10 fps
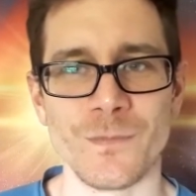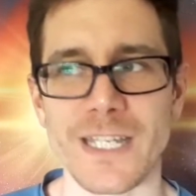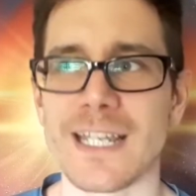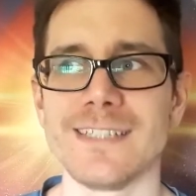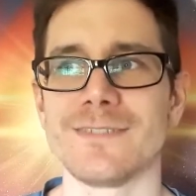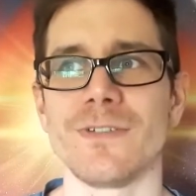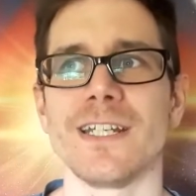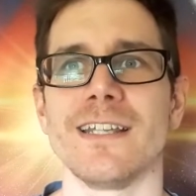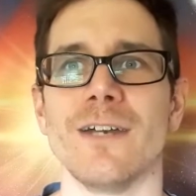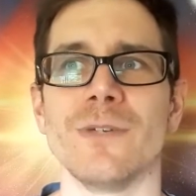Like, it's
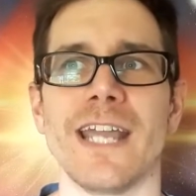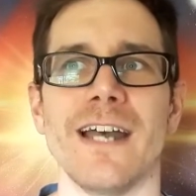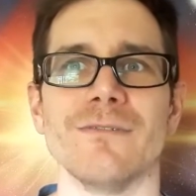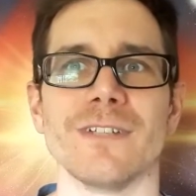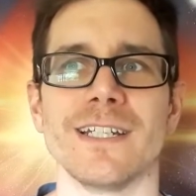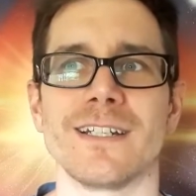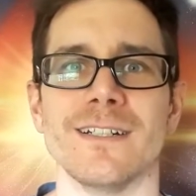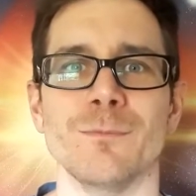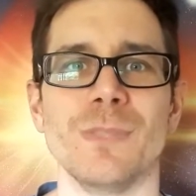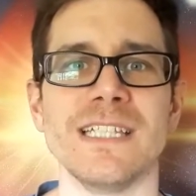funny that we have like
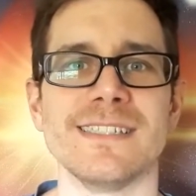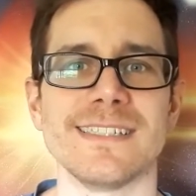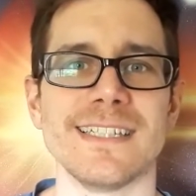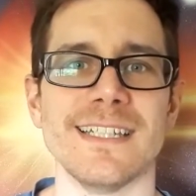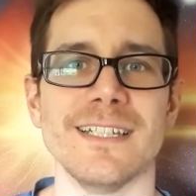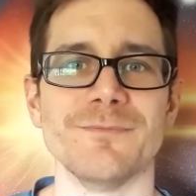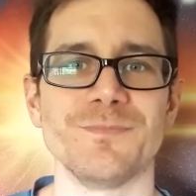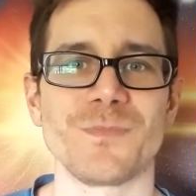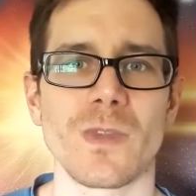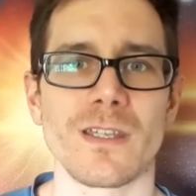a BC,
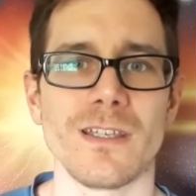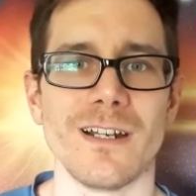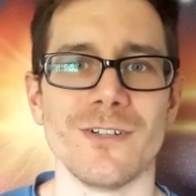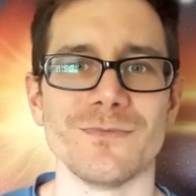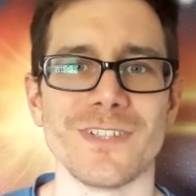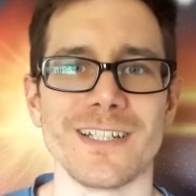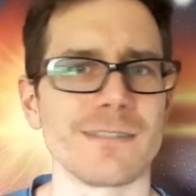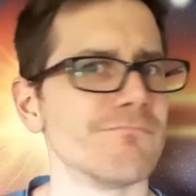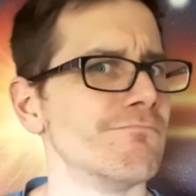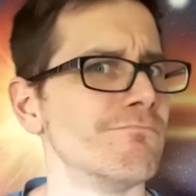like,